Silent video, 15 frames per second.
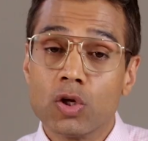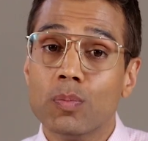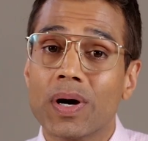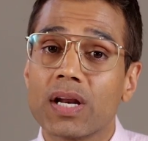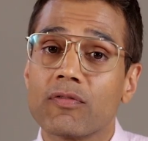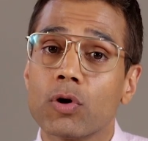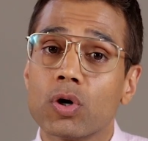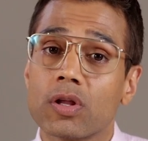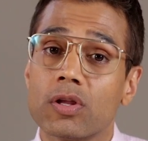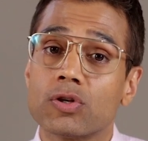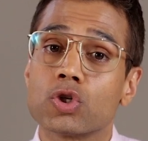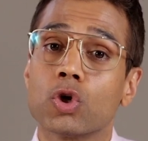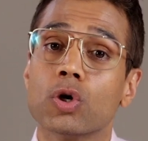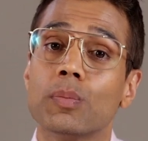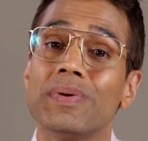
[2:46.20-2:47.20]
You might have heard of the
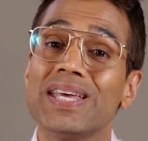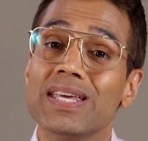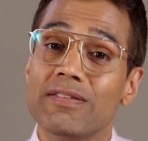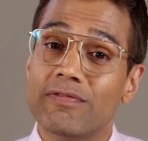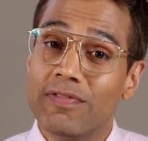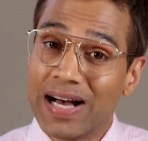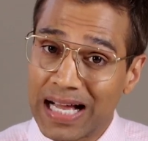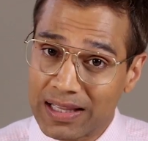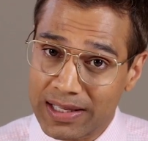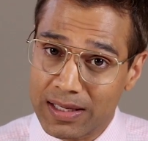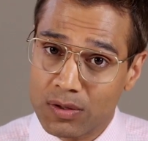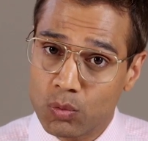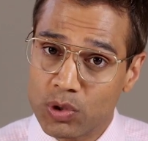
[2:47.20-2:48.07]
term EVALI,